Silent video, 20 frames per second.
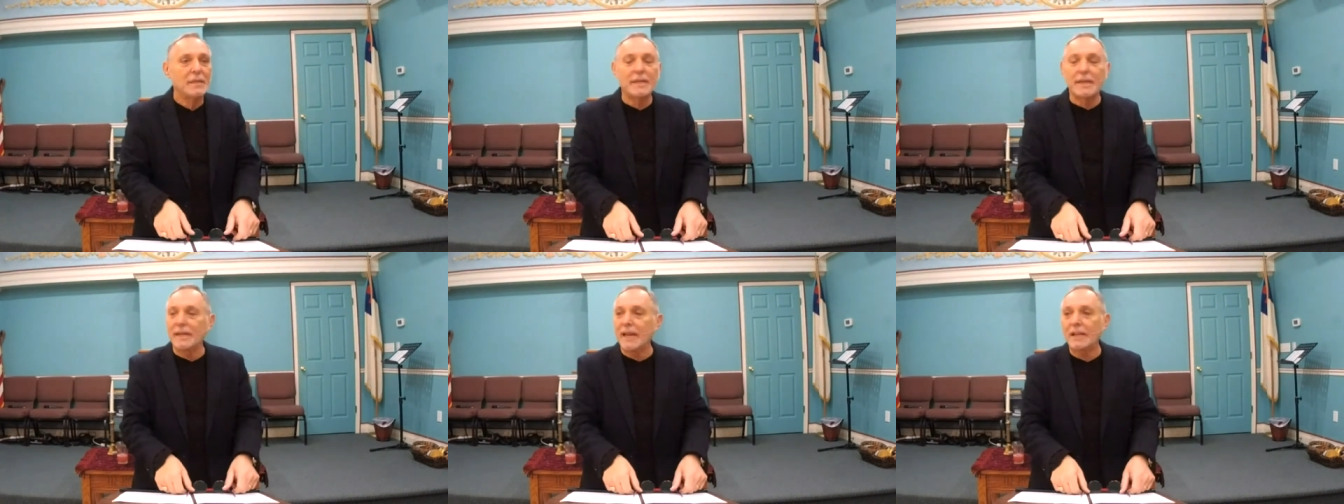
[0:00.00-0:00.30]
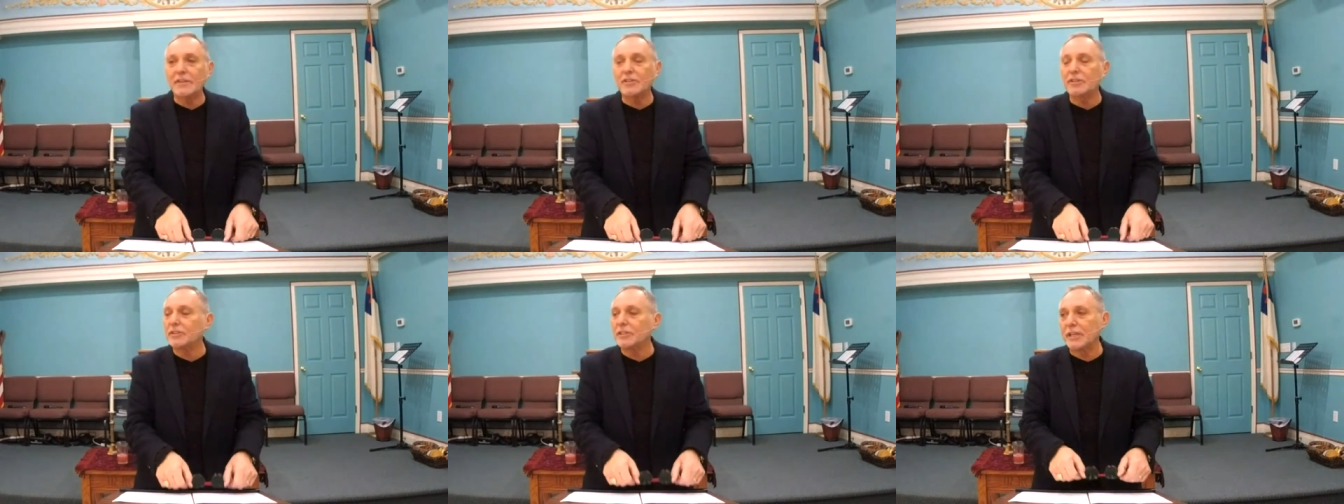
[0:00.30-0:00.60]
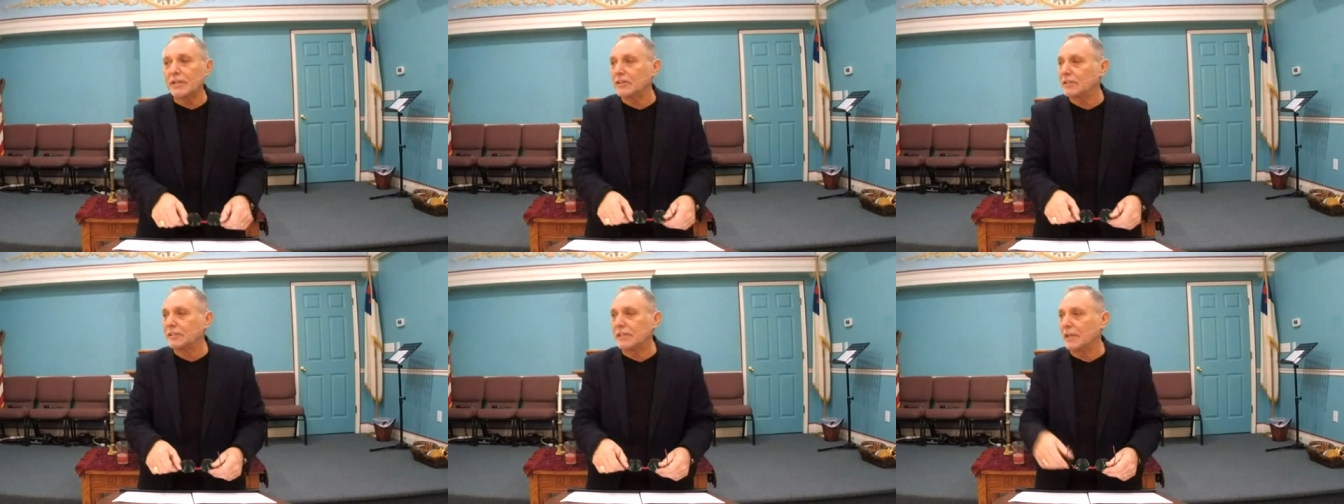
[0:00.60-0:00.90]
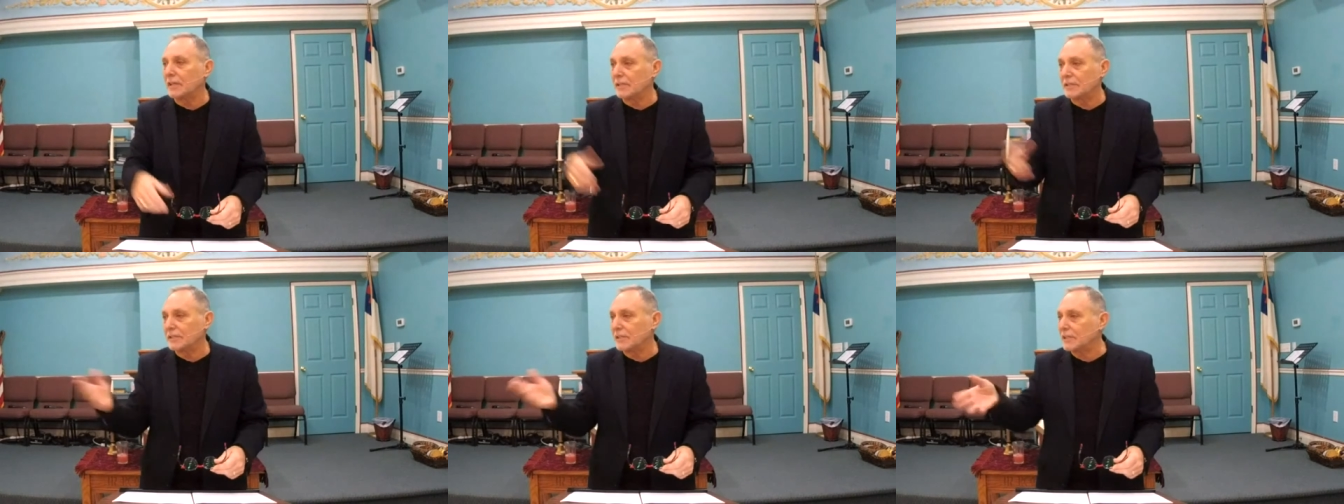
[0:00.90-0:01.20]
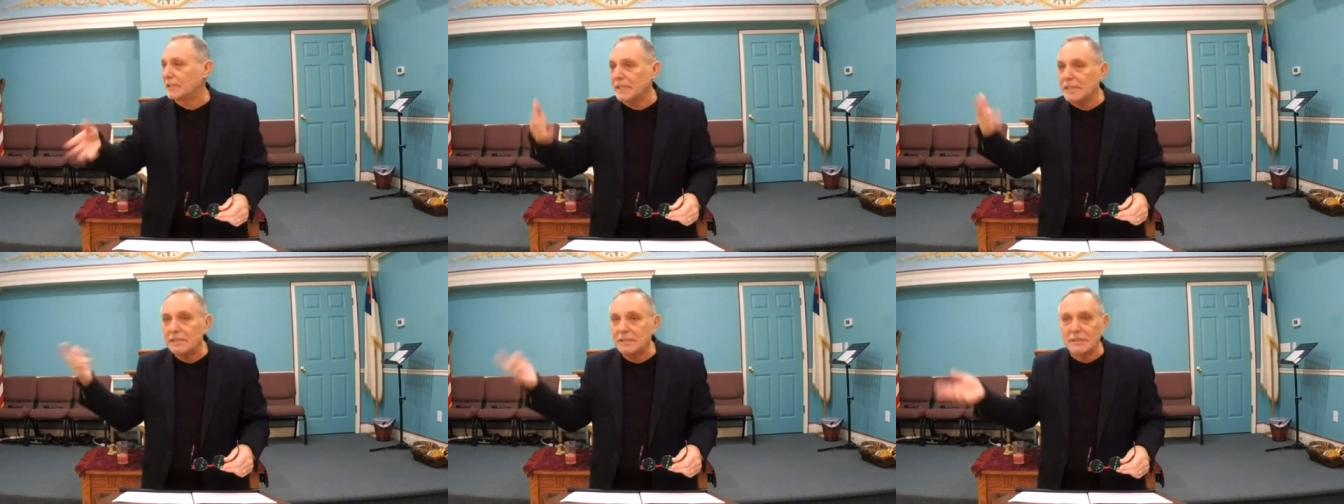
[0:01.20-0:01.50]
They're not just here to tell us
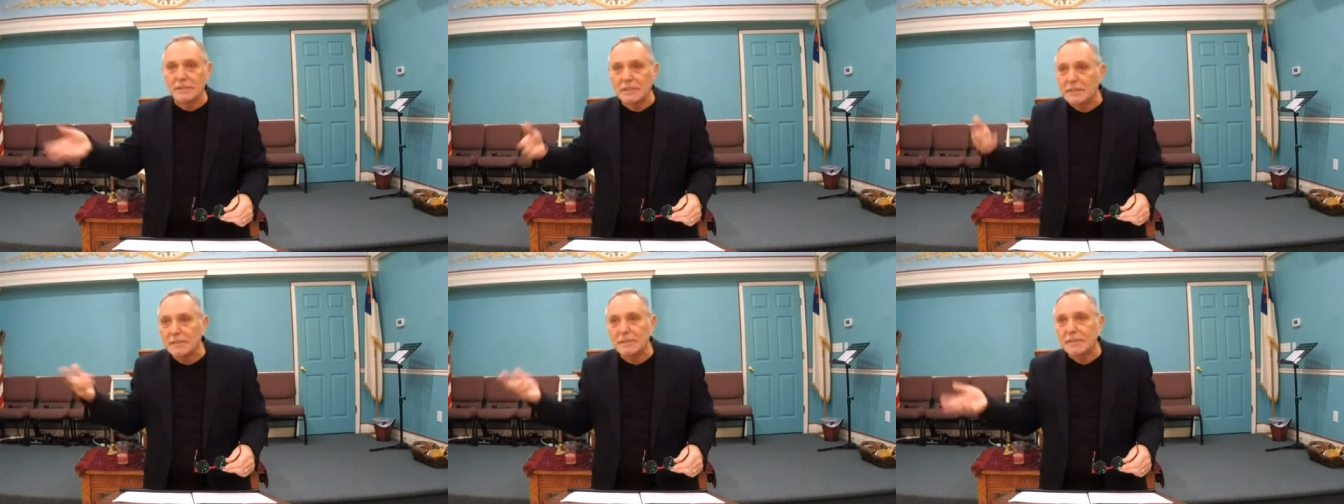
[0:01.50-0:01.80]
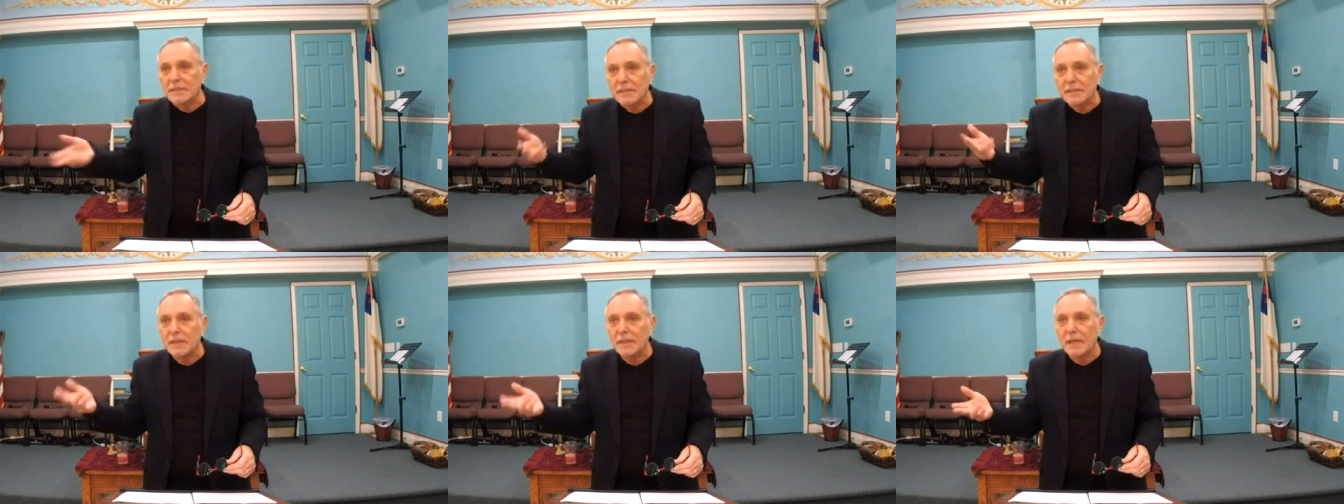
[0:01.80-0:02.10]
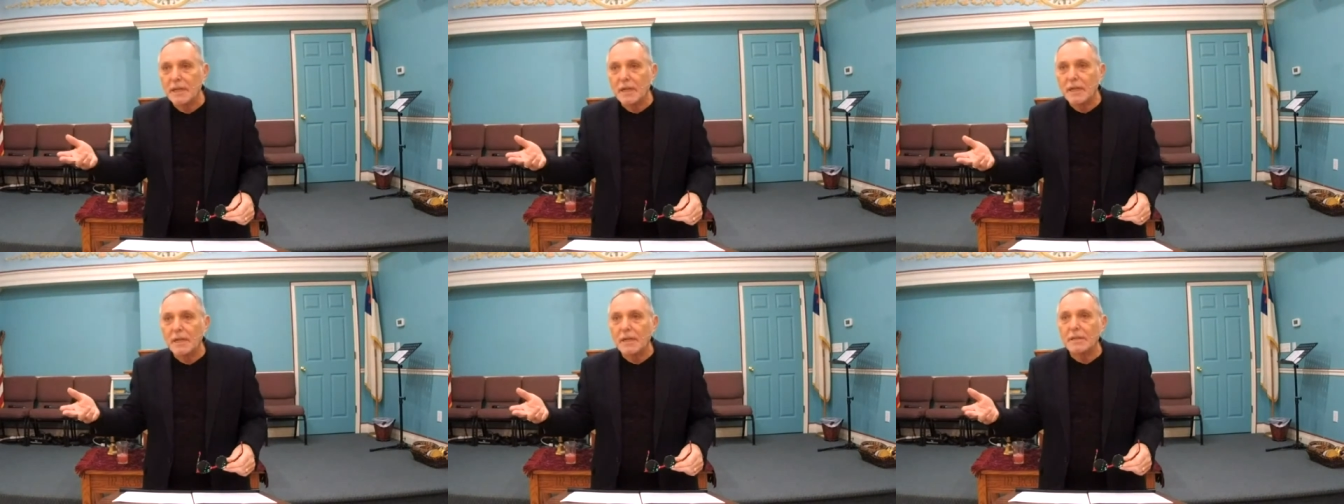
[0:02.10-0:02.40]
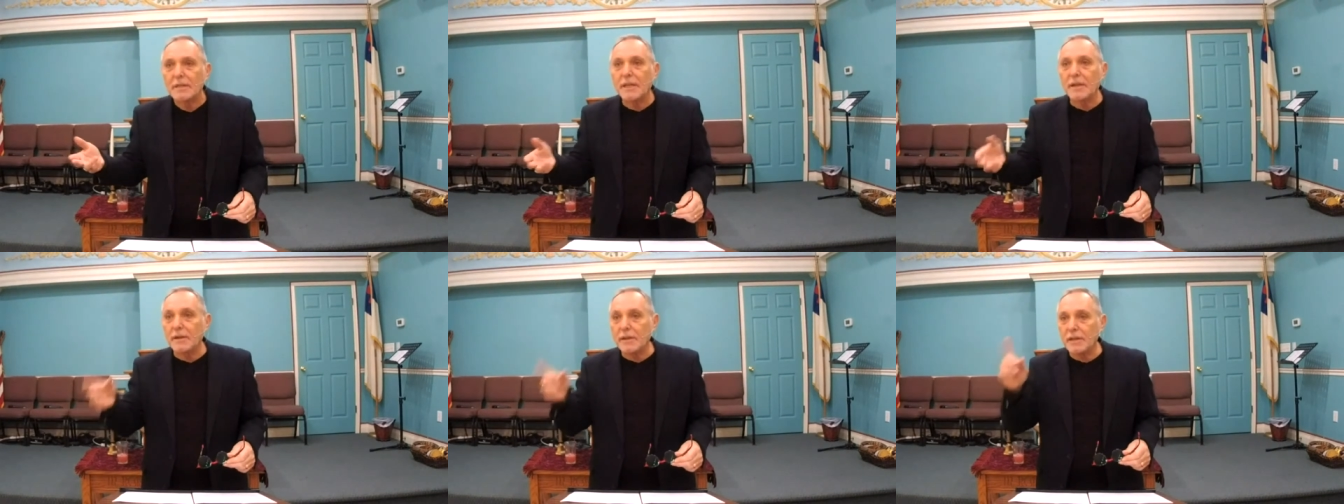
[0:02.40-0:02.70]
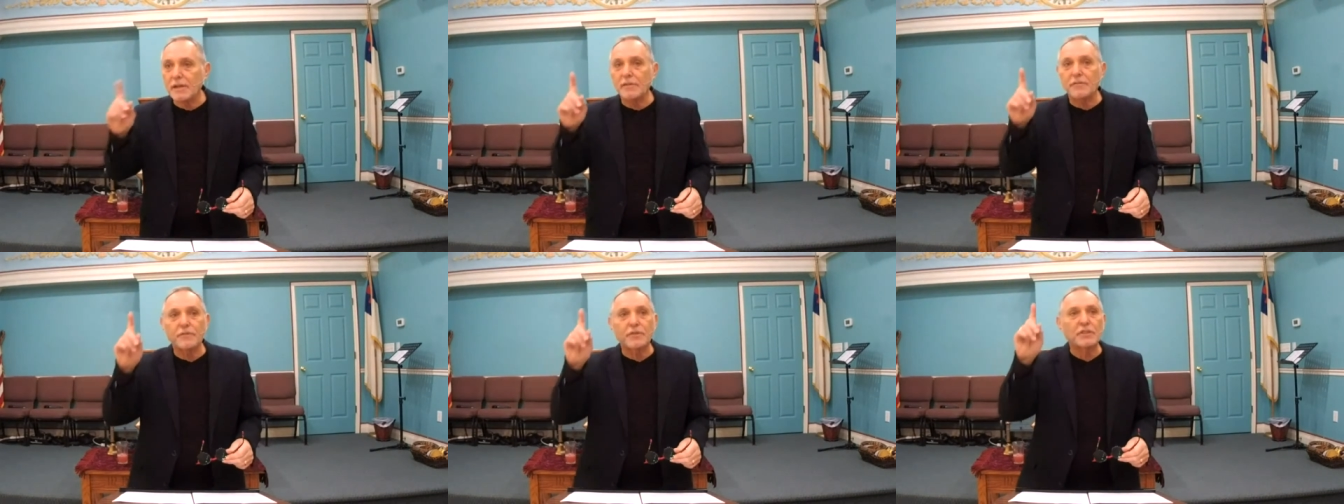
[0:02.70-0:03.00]
the seasons. They're
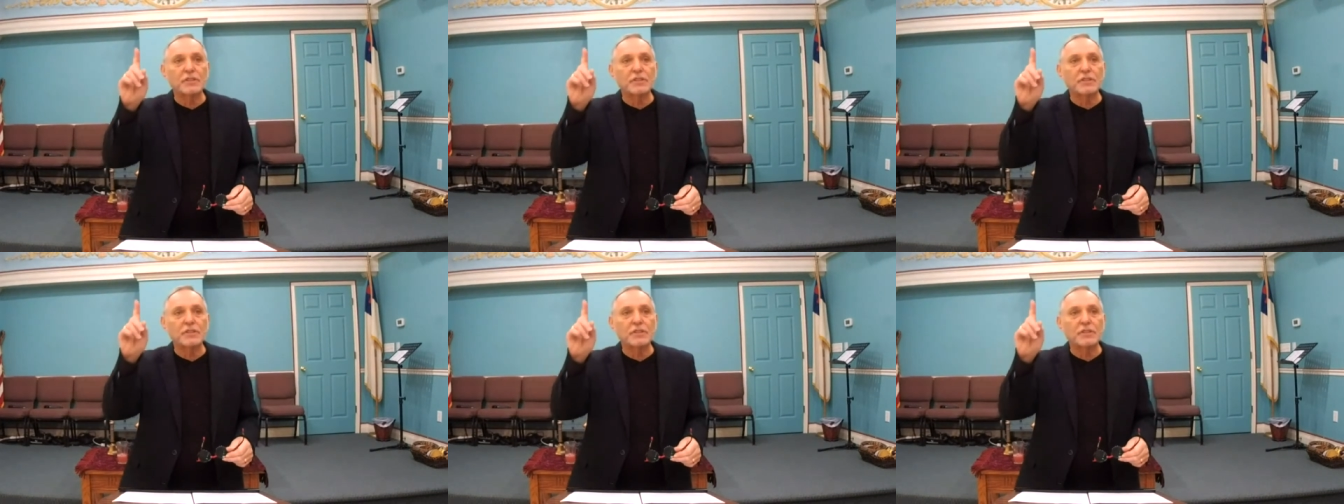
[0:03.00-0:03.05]
here